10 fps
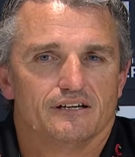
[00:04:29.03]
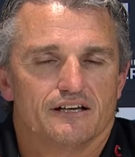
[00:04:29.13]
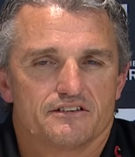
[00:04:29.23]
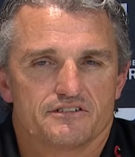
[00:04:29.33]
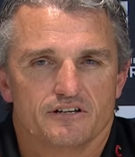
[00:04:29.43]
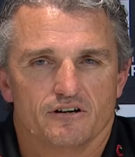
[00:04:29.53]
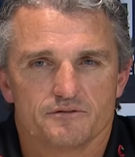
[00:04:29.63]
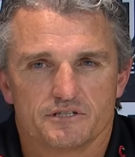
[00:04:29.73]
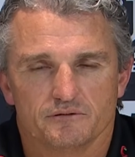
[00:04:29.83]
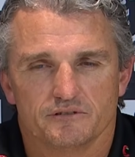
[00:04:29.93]
As I said, I
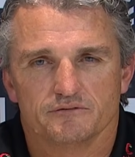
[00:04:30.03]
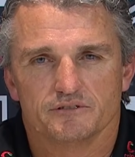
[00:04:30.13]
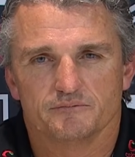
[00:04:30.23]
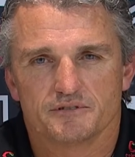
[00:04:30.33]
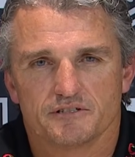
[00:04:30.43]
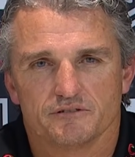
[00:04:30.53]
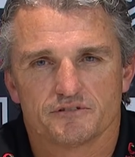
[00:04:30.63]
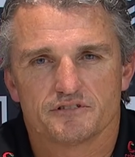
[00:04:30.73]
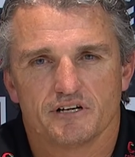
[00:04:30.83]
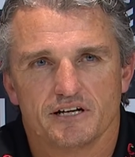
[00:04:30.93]
was guilty of it myself
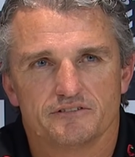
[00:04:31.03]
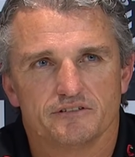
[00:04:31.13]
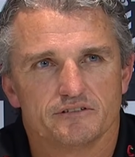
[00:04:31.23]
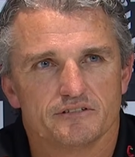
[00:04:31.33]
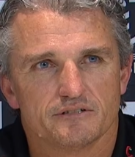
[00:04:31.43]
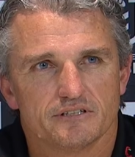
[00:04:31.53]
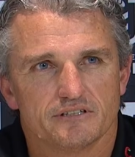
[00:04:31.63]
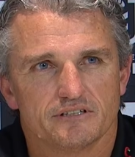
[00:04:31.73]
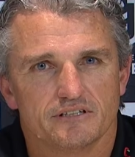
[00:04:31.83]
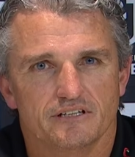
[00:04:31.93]
because I had to, because
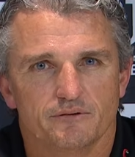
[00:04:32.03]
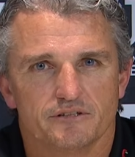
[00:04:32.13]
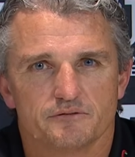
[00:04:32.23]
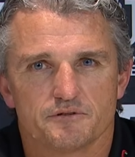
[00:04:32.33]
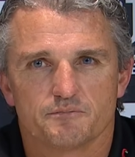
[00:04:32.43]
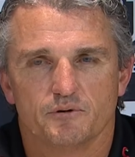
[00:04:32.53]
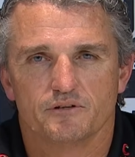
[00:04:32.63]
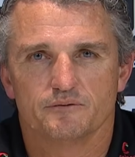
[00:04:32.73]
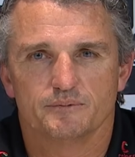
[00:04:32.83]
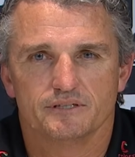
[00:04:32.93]
you know we had to respond.